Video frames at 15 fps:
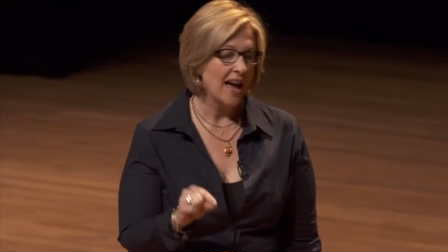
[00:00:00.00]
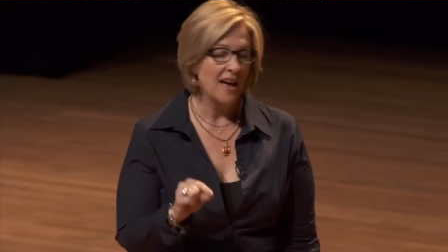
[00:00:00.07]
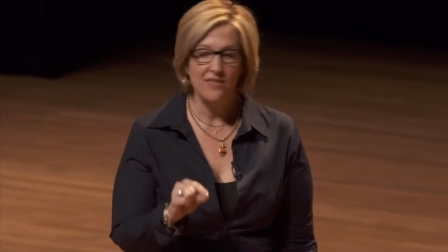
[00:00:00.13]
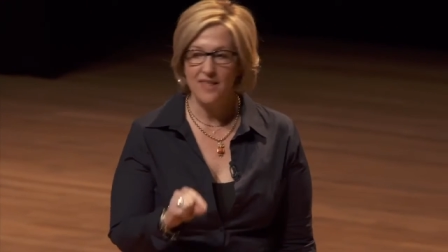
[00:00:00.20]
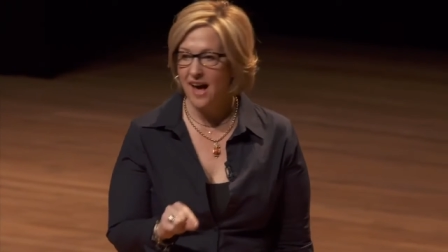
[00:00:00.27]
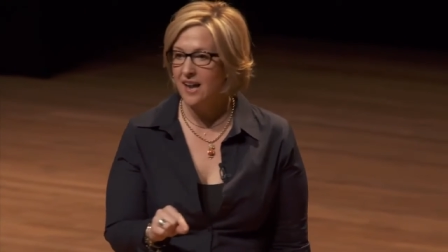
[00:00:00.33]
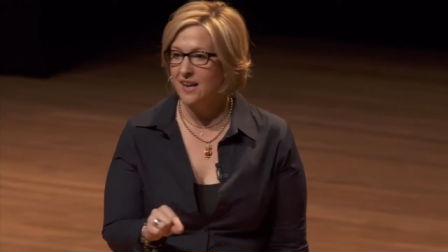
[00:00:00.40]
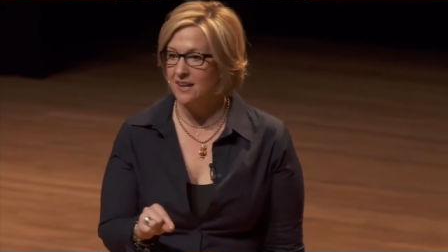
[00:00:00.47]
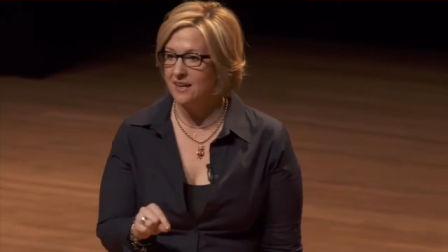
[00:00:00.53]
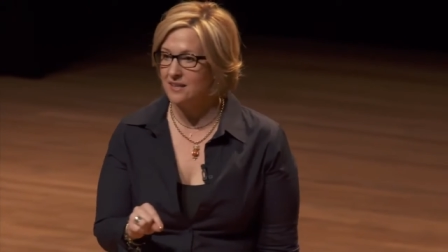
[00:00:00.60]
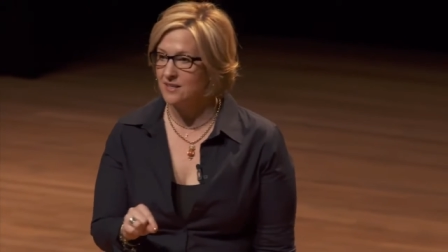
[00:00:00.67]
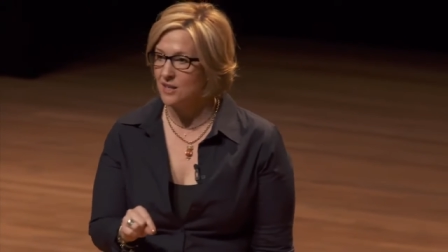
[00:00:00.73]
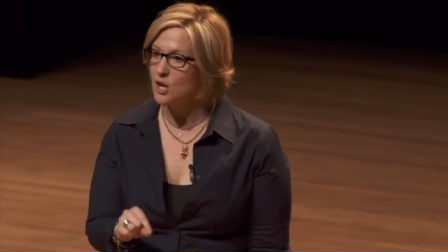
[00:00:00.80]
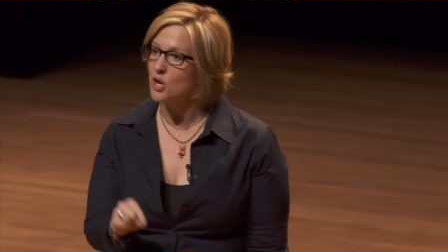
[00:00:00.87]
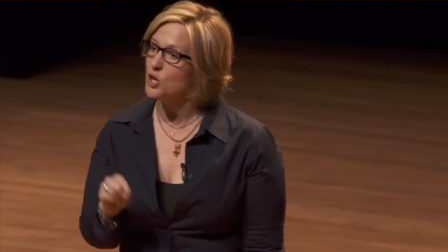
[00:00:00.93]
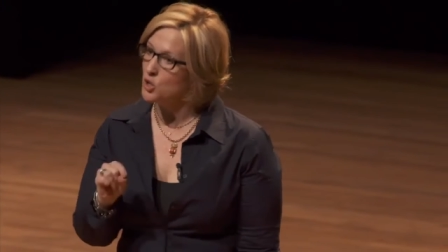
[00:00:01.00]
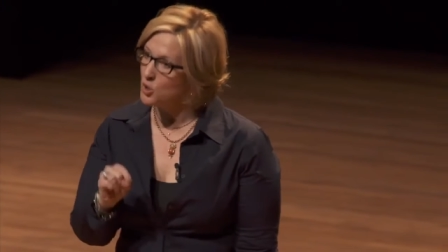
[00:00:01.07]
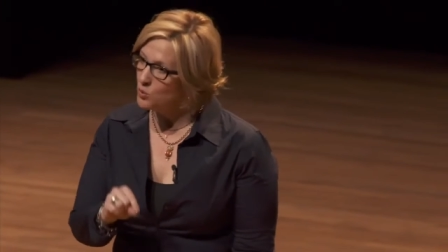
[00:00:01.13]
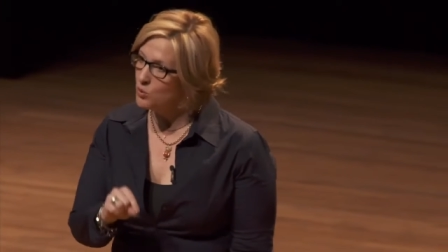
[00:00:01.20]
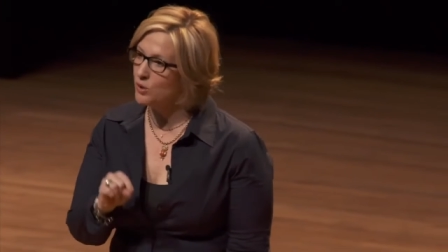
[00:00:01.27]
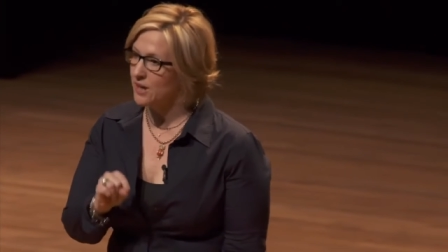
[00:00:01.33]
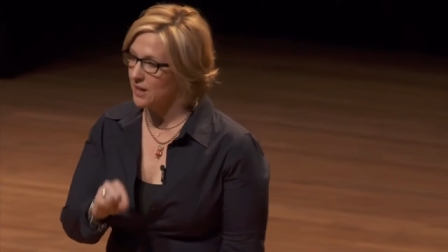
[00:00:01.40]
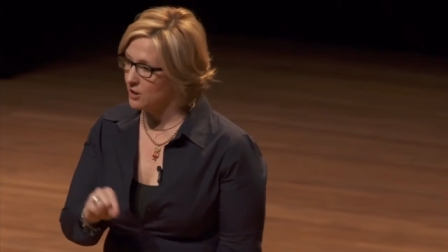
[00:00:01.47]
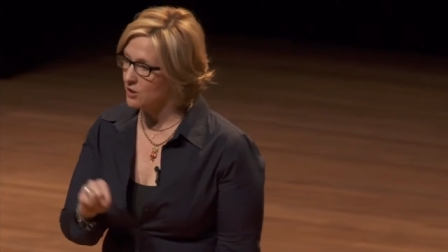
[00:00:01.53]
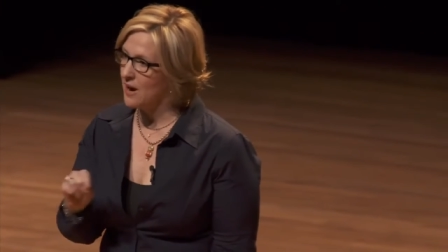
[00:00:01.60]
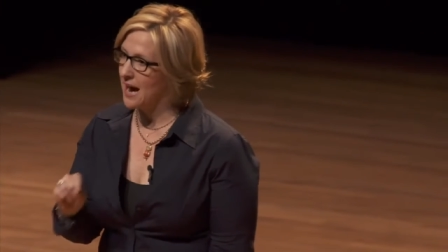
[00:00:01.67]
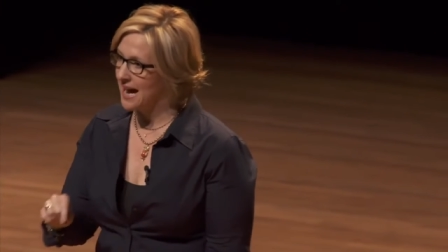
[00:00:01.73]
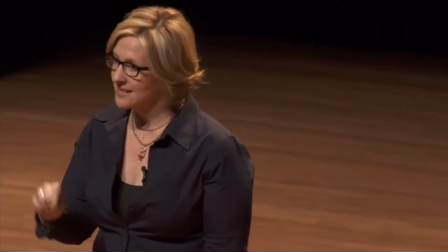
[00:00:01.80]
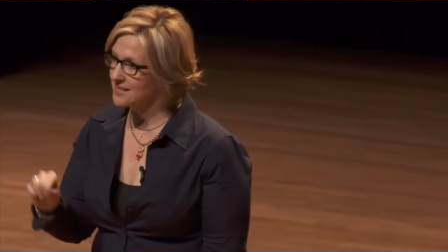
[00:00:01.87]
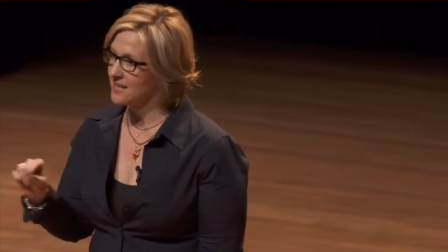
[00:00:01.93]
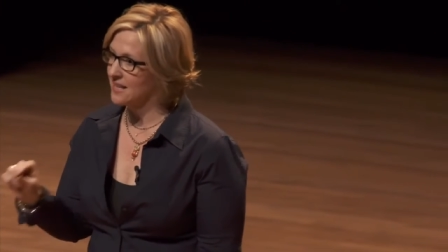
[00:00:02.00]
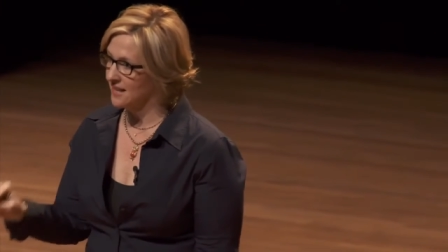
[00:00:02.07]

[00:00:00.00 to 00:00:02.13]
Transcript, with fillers: and that is you will get your ass